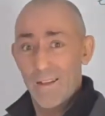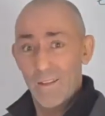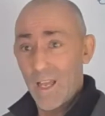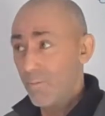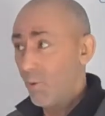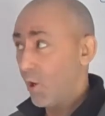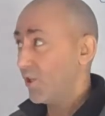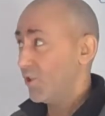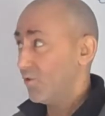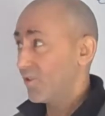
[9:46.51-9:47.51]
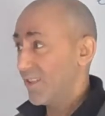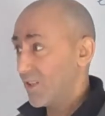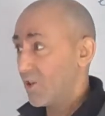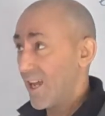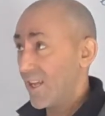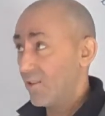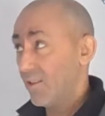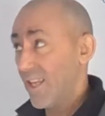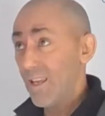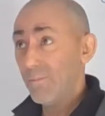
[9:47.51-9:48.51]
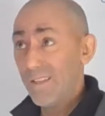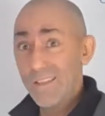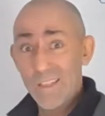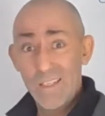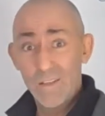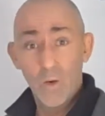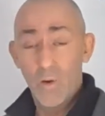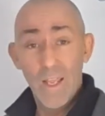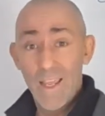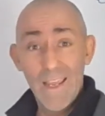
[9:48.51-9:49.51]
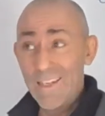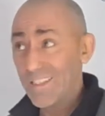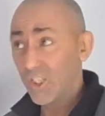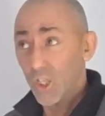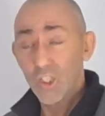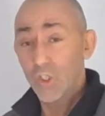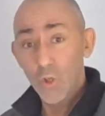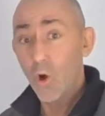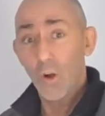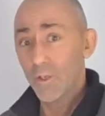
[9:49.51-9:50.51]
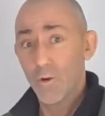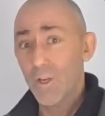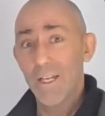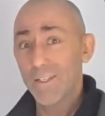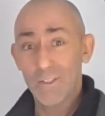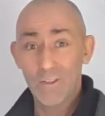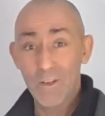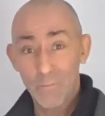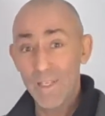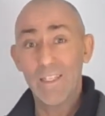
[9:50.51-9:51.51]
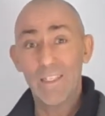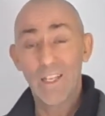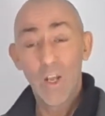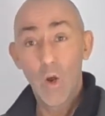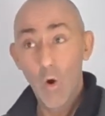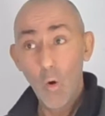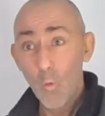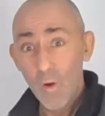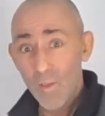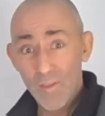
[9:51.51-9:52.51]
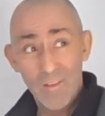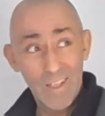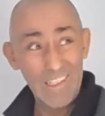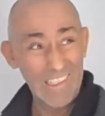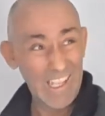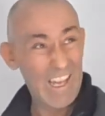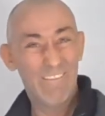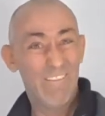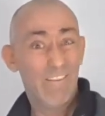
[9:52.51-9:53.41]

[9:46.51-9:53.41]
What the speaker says: Hypotenuse, and triangle, and ABC, it's just not going to compete with love,